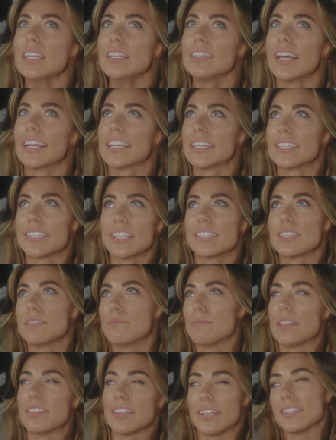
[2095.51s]
like it doesn't
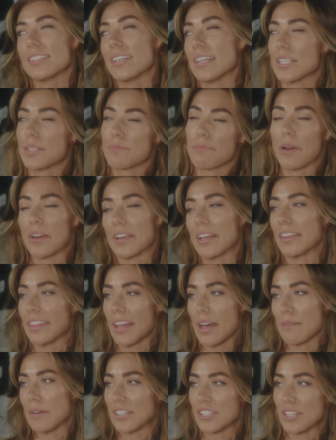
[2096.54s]
mean that it's like sparking
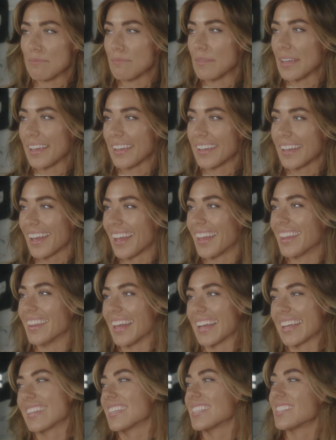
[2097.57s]
that much in me, and
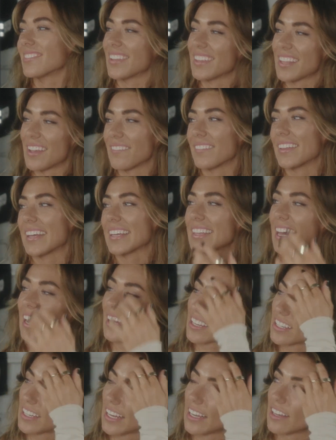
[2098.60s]
like it doesn't mean that I'm like
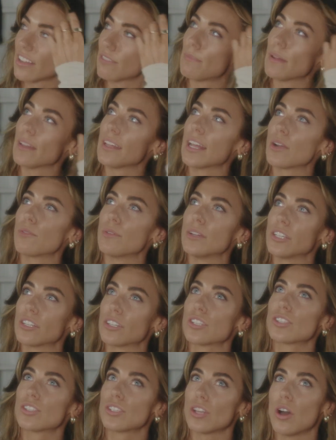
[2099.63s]
that creative. But like when
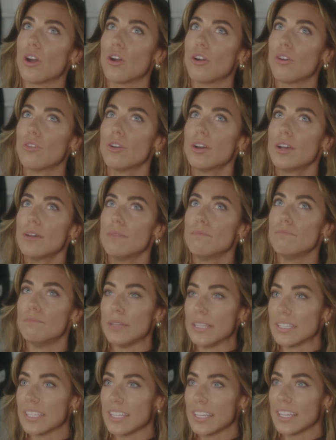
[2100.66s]
you're so
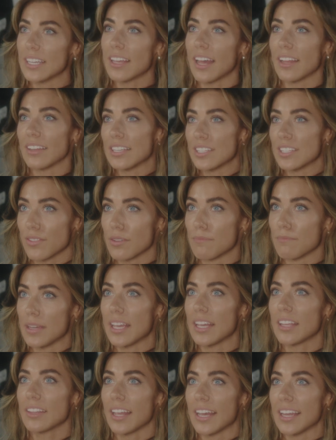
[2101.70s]
busy, at for
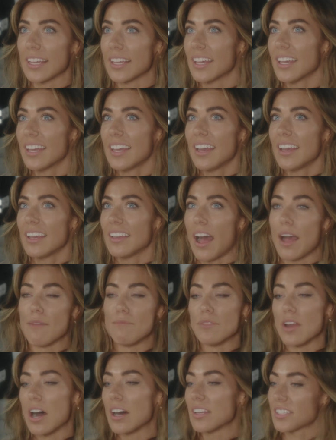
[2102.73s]
me, like
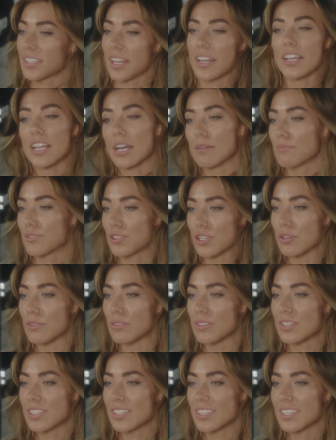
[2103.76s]
I'm not setting up
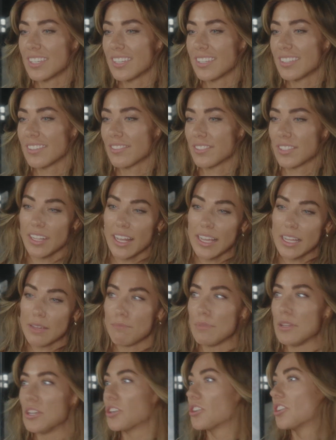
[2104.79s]
shoots to like
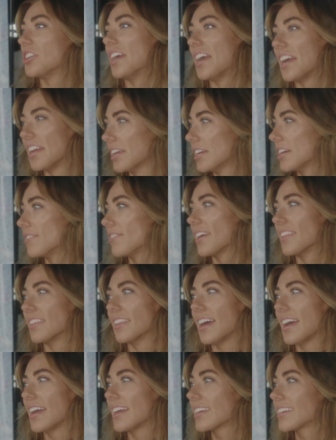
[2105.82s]
be creative and
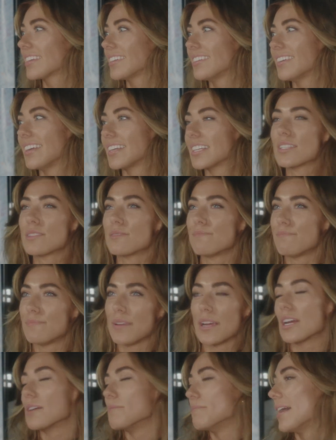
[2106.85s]
like
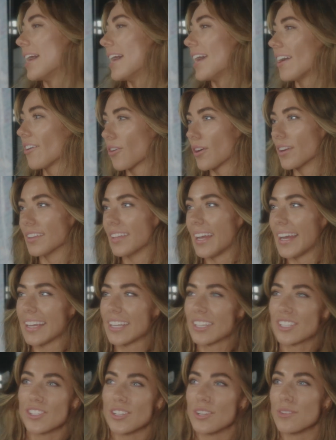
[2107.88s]
experiment or
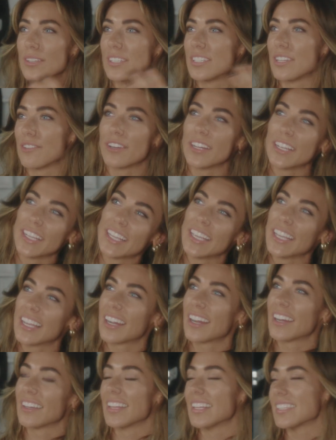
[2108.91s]
like shoot with different
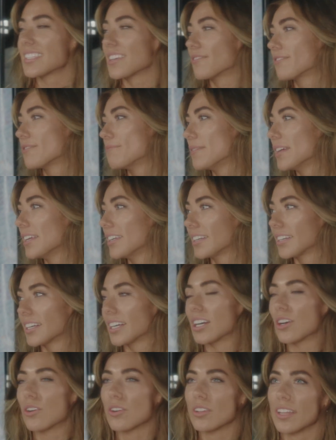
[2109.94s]
gear that's
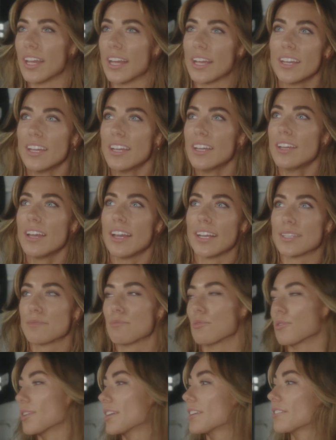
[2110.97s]
unfamiliar, or like
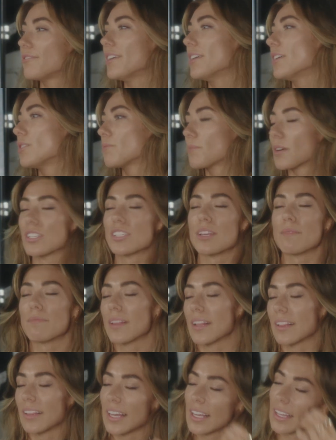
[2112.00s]
exploring film or
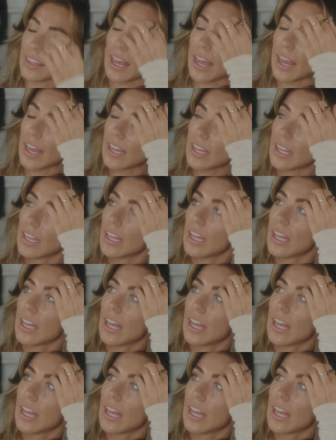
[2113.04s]
something like that.